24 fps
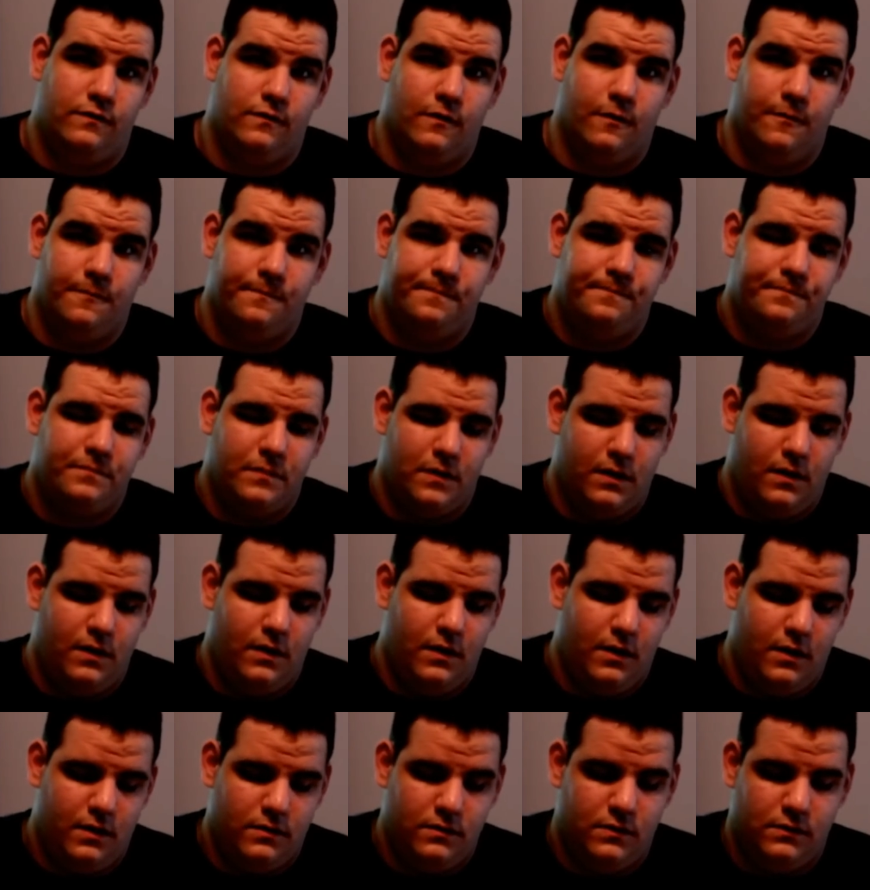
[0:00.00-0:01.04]
So,
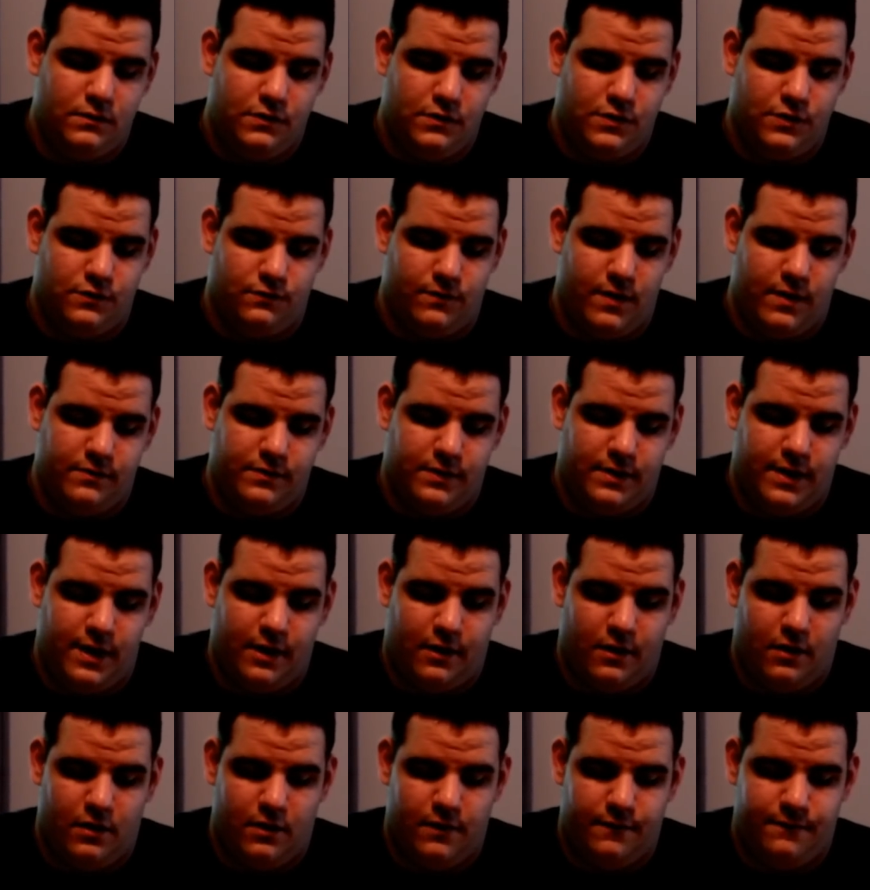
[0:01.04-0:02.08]
and then to just round the
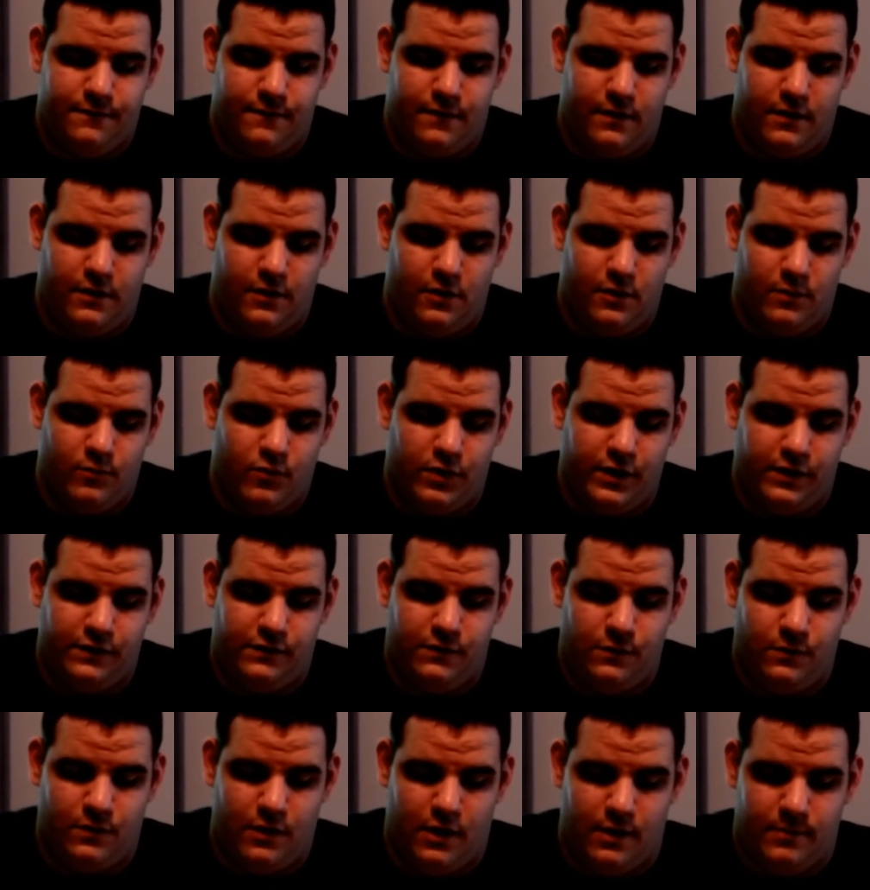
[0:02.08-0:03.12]
deck off, I'm running
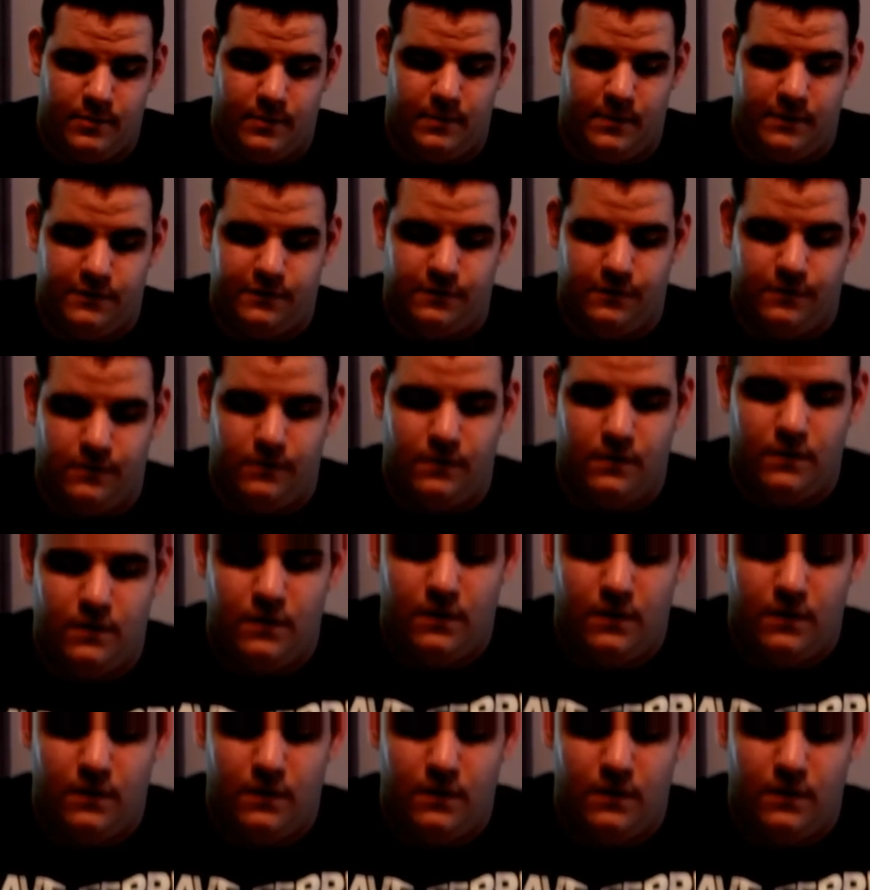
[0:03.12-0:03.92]
2 Comet Missile